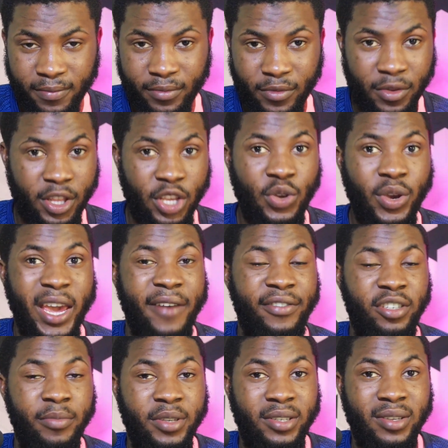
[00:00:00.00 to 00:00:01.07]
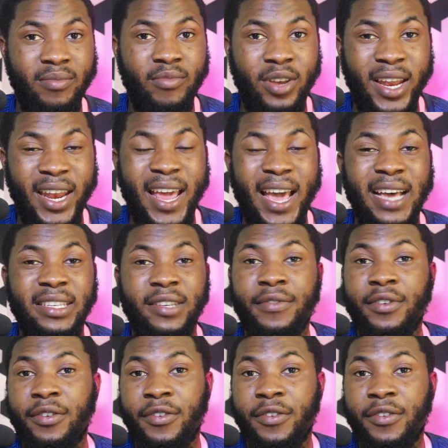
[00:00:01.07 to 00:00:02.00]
then you have to be someone that has a very